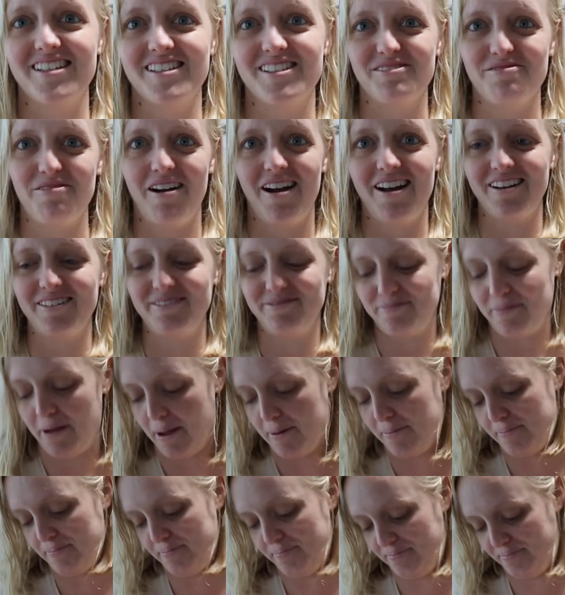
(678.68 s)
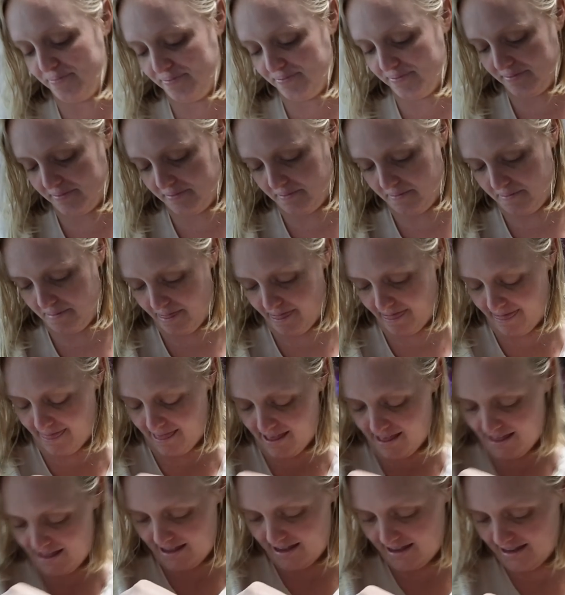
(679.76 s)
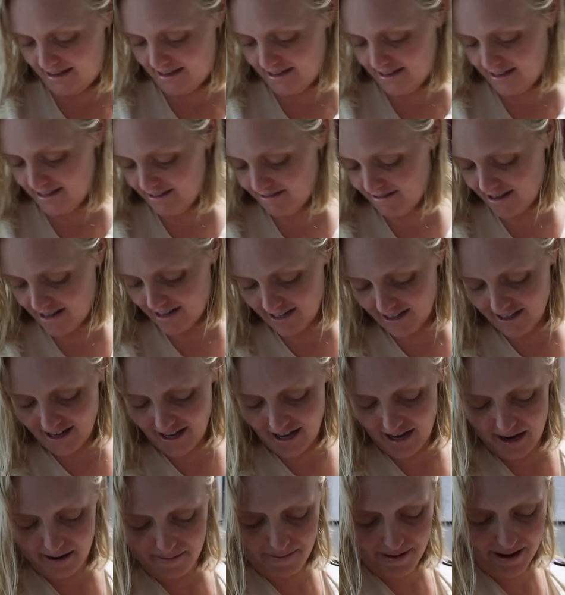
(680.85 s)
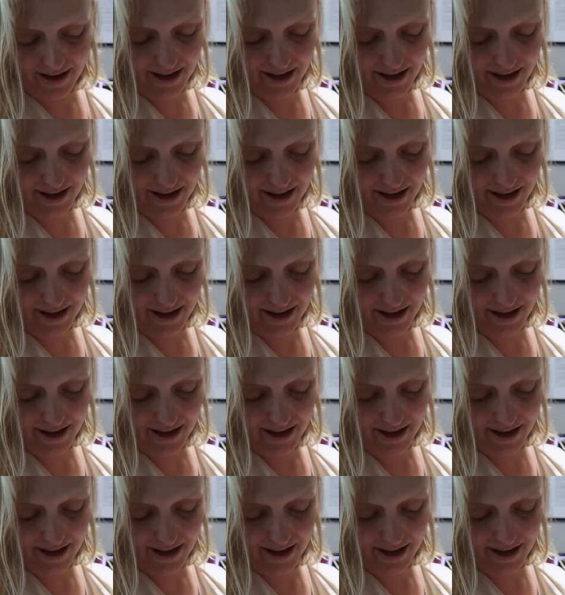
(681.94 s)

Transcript: is what? But. Um, we have a lunch plan. It's rainy, so I don't know